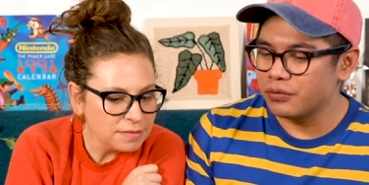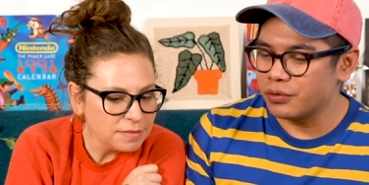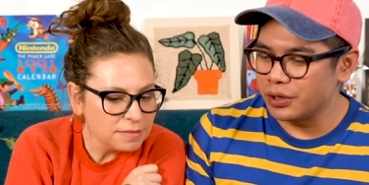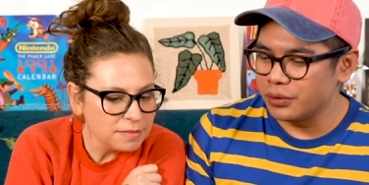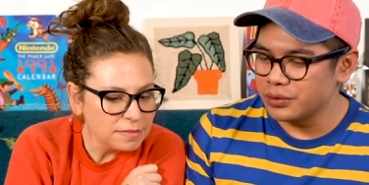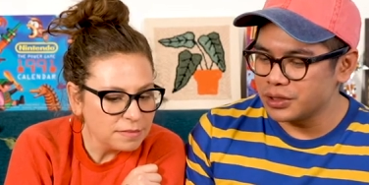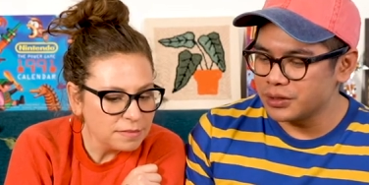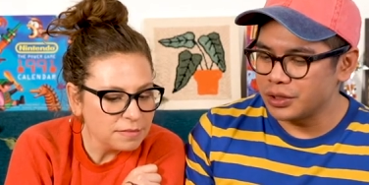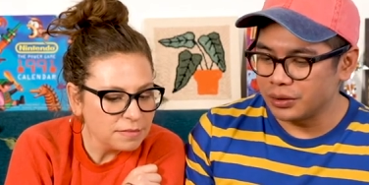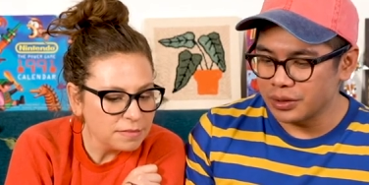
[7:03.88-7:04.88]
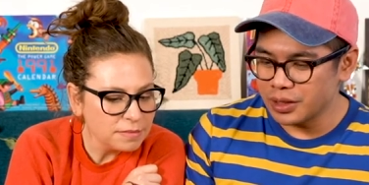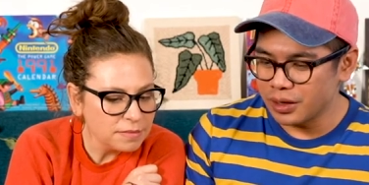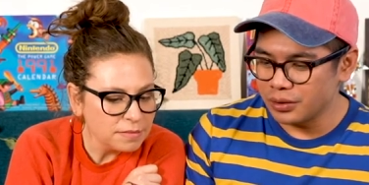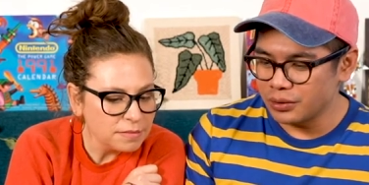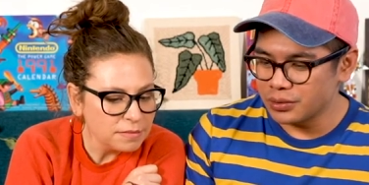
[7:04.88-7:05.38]
Speaker 1: Fritos,
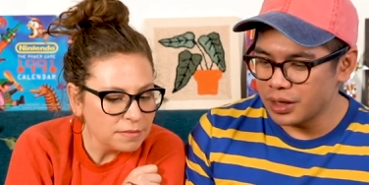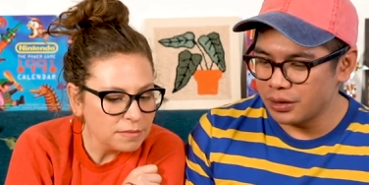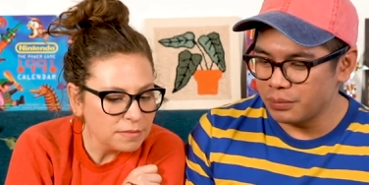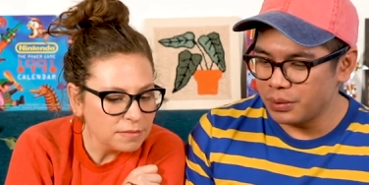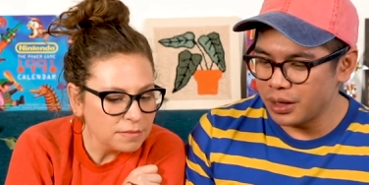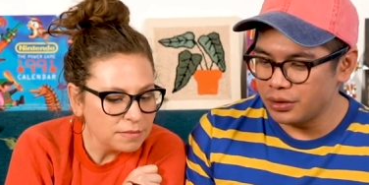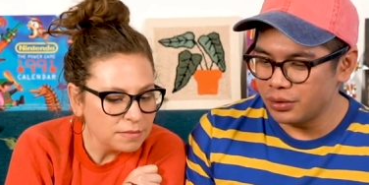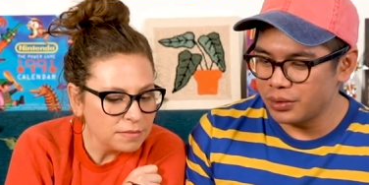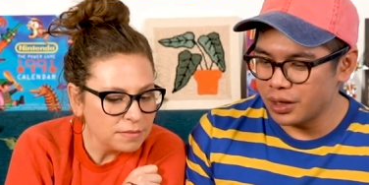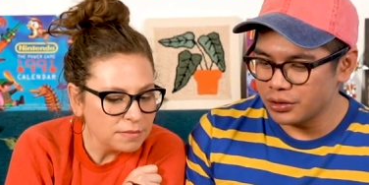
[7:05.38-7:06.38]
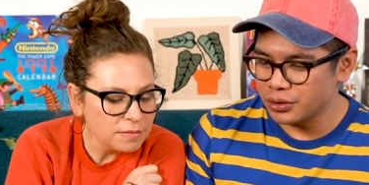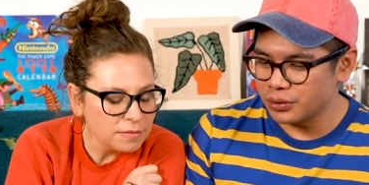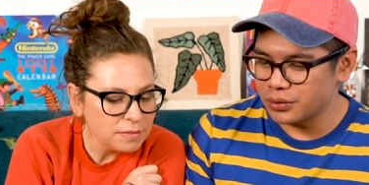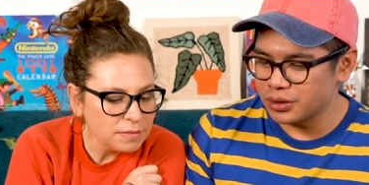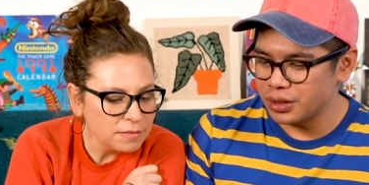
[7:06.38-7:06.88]
Chilatados, Jalapeno
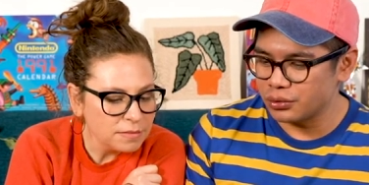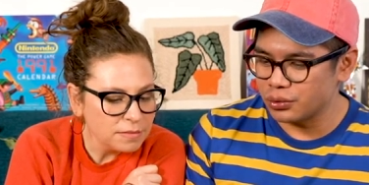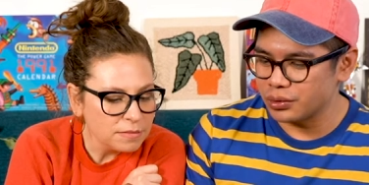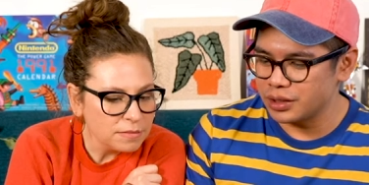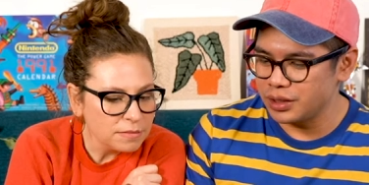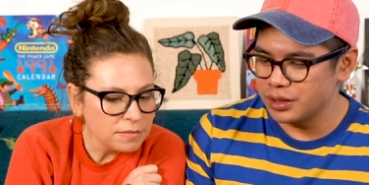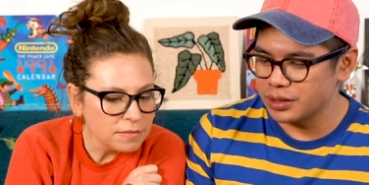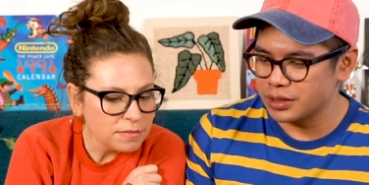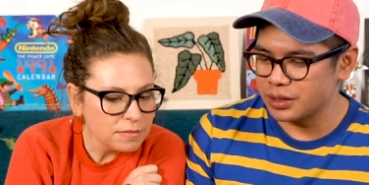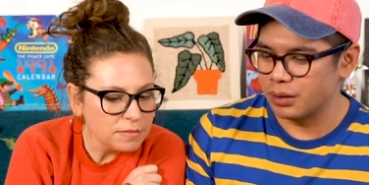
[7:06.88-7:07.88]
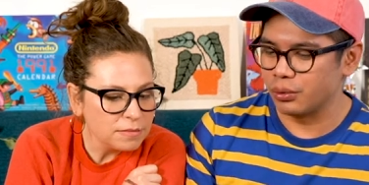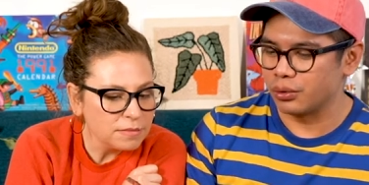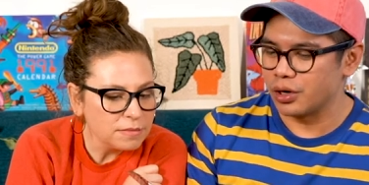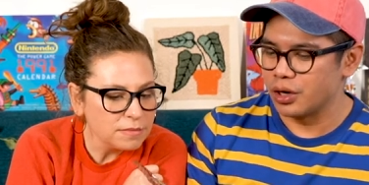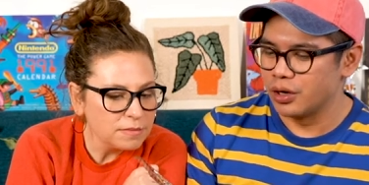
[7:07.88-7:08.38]
Nachos, and Tortillas
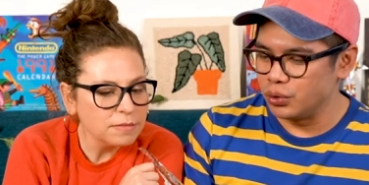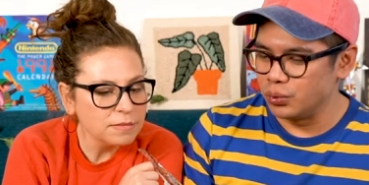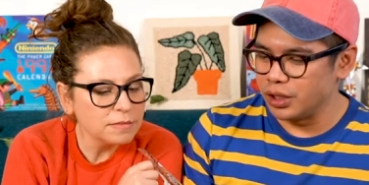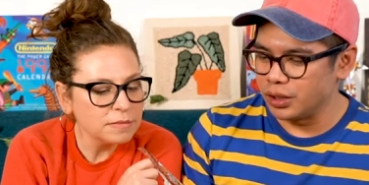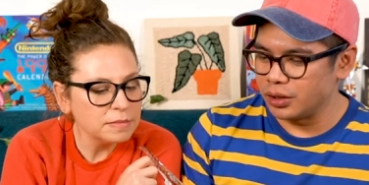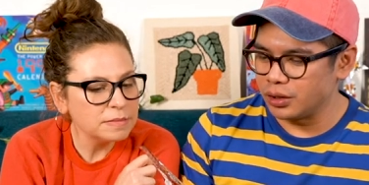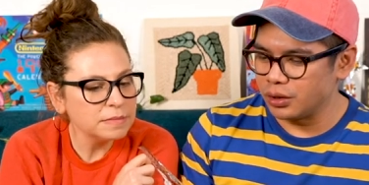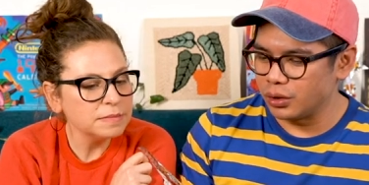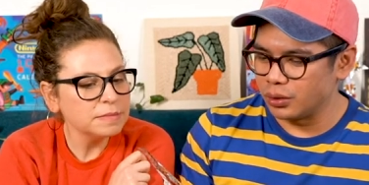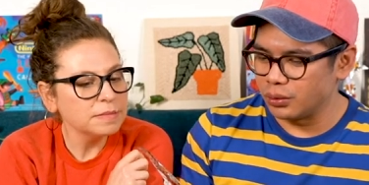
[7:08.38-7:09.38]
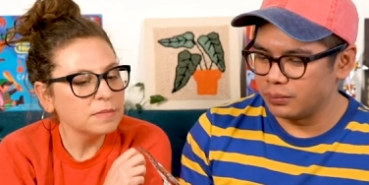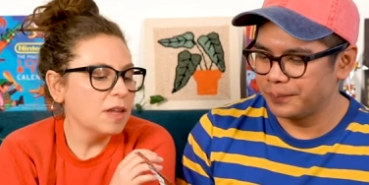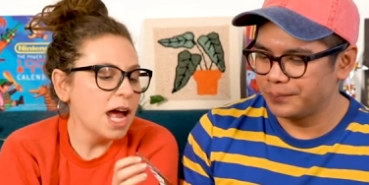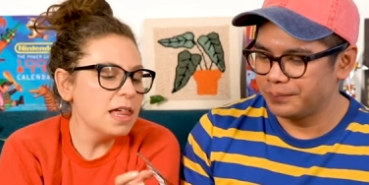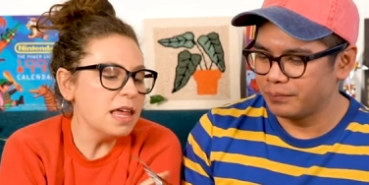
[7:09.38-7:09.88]
Sabor Unico.
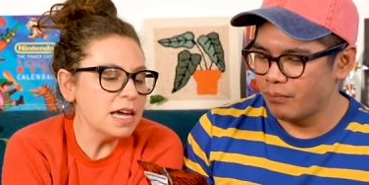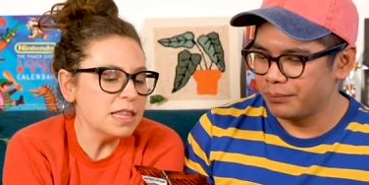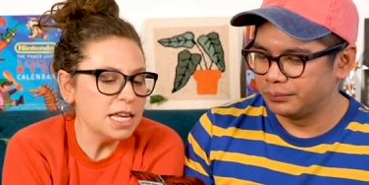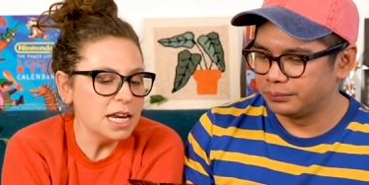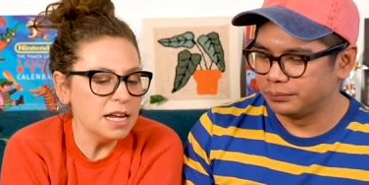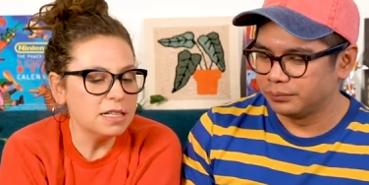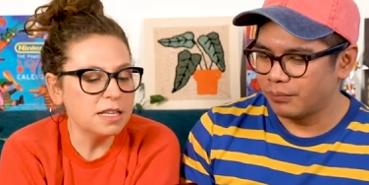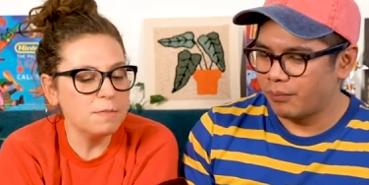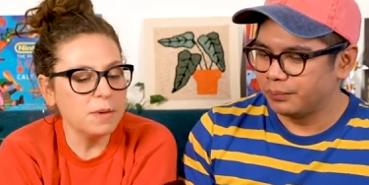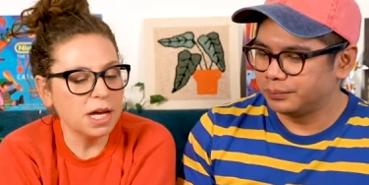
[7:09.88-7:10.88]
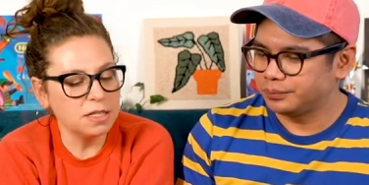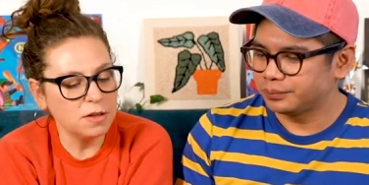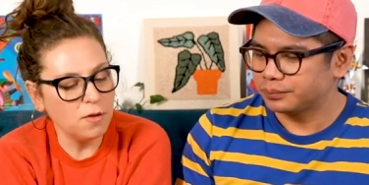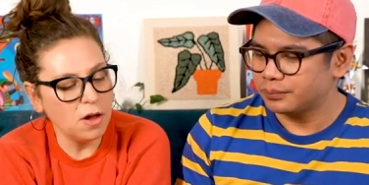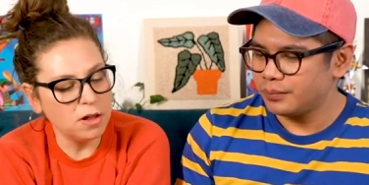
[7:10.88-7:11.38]
Speaker 2: I like that it's a mix
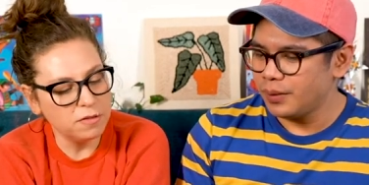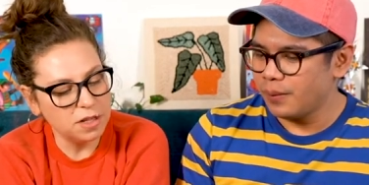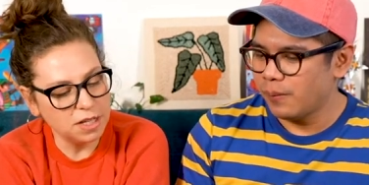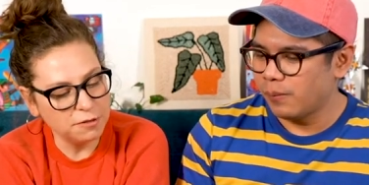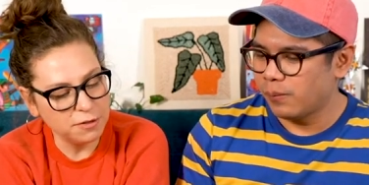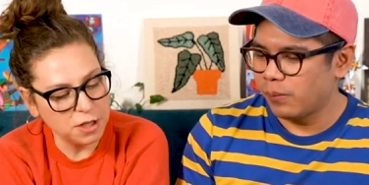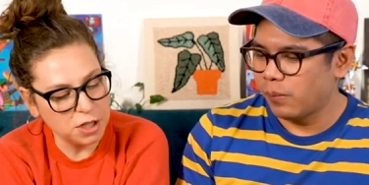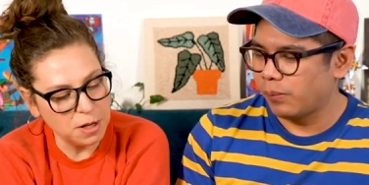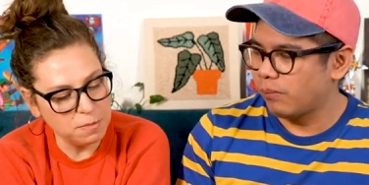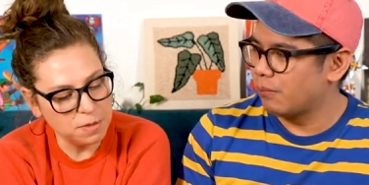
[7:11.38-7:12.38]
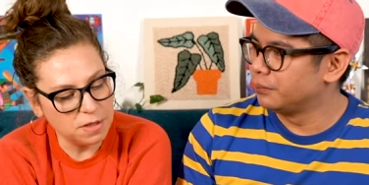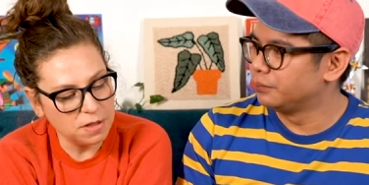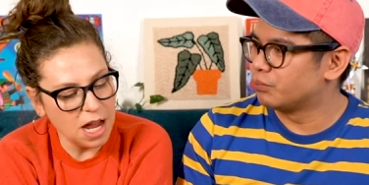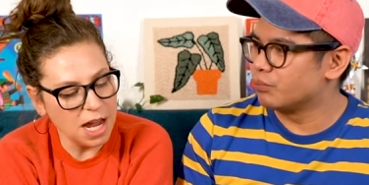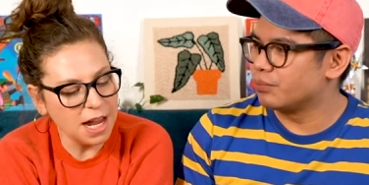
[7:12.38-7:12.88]
of all of the different chips.
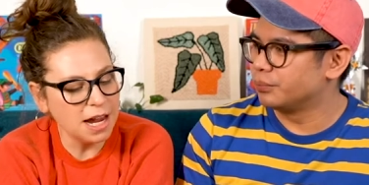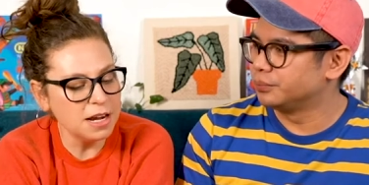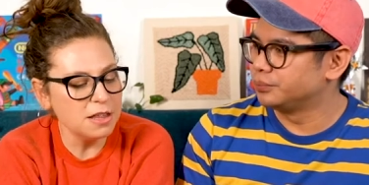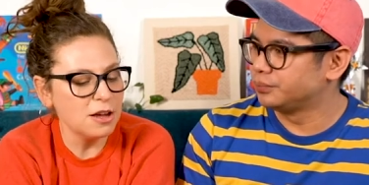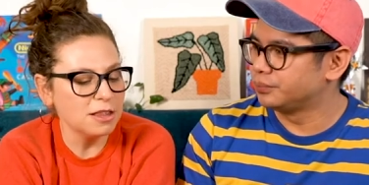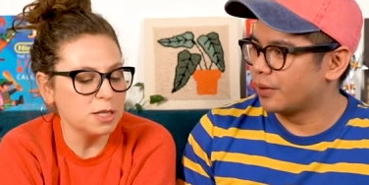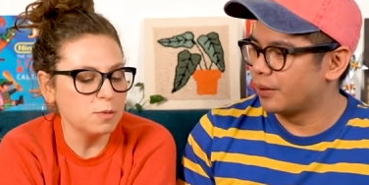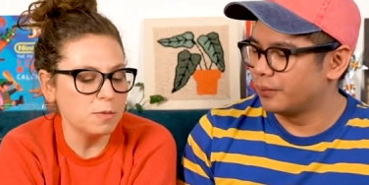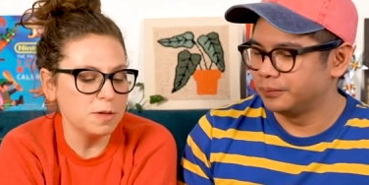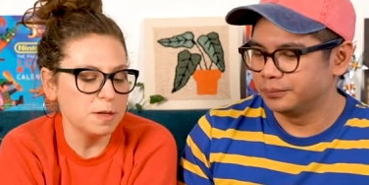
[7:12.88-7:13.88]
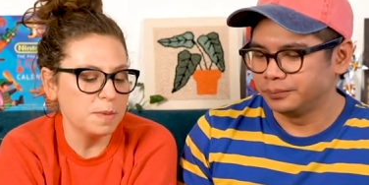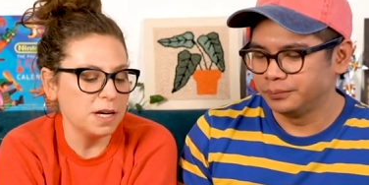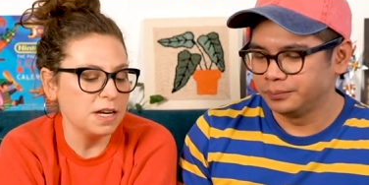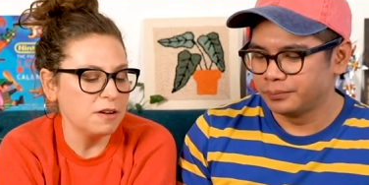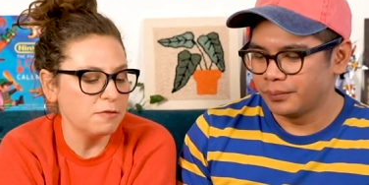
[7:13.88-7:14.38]
I kind of thought this one was a
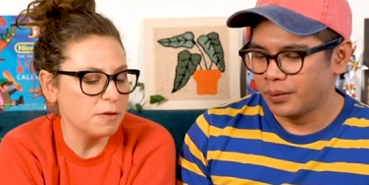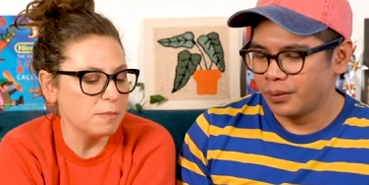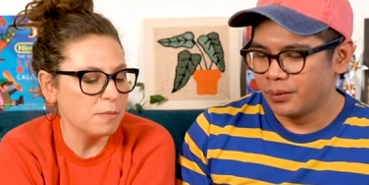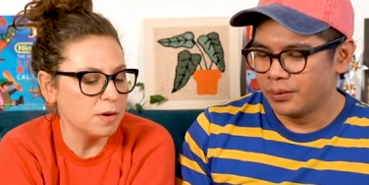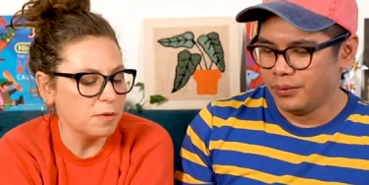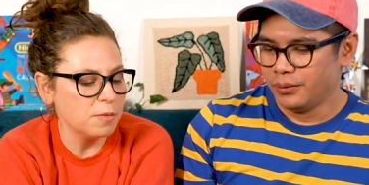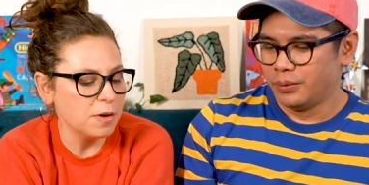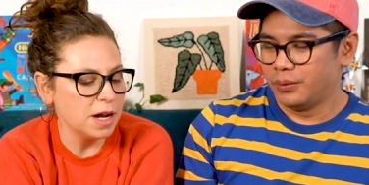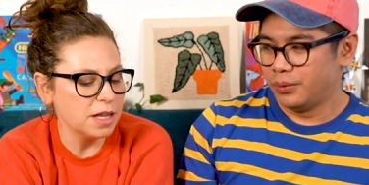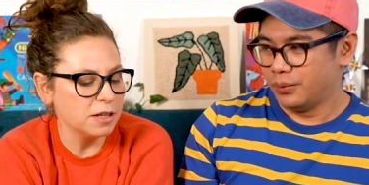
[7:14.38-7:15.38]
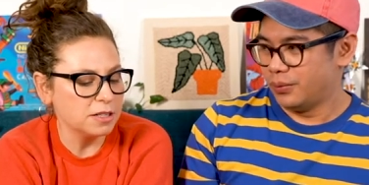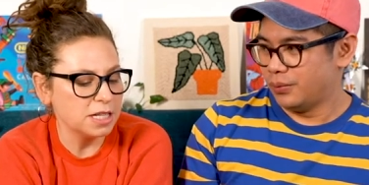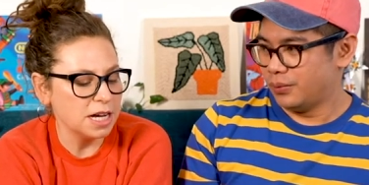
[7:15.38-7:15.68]
peanut from what I looked